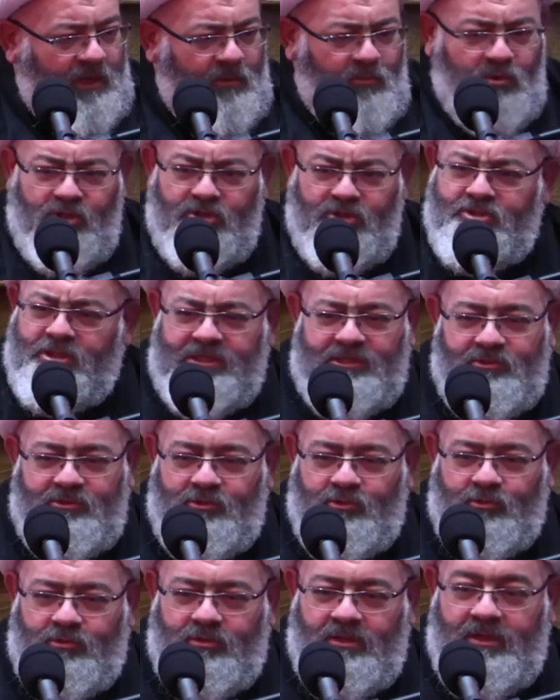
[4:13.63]
We're not telling
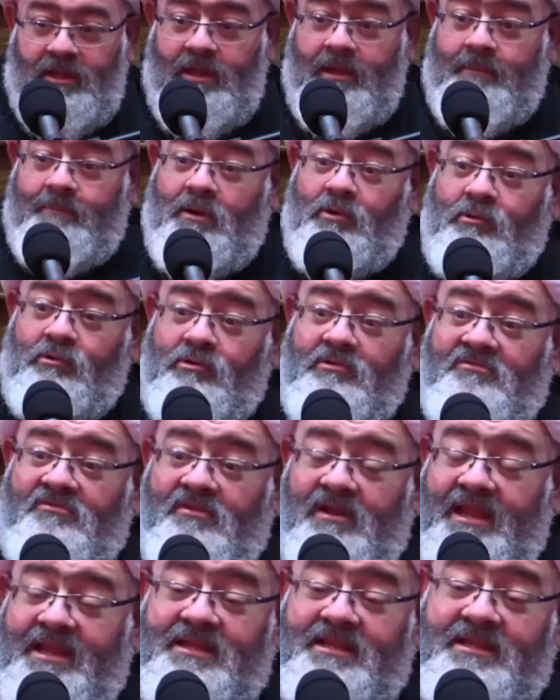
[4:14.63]
you, but
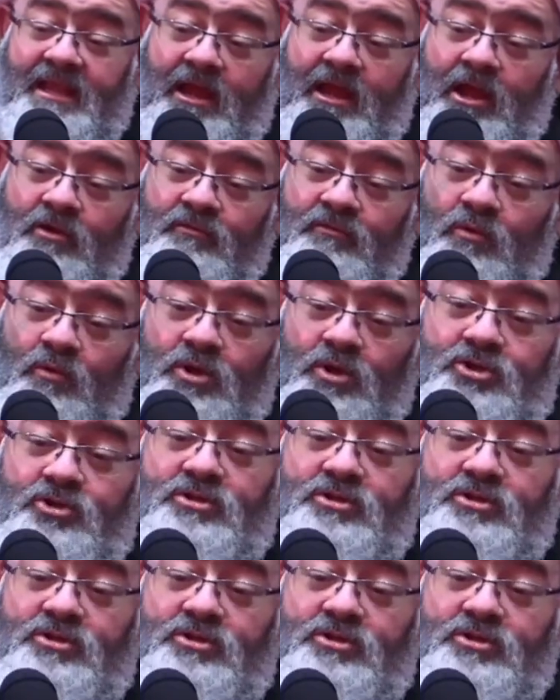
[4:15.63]
reflect over what you